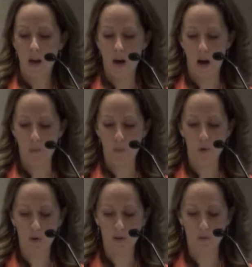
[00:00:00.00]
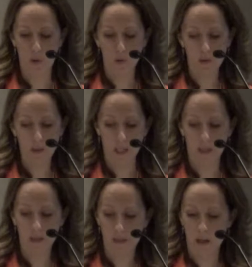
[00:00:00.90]
motor and vocal
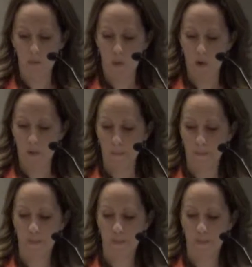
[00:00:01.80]
tics, and more.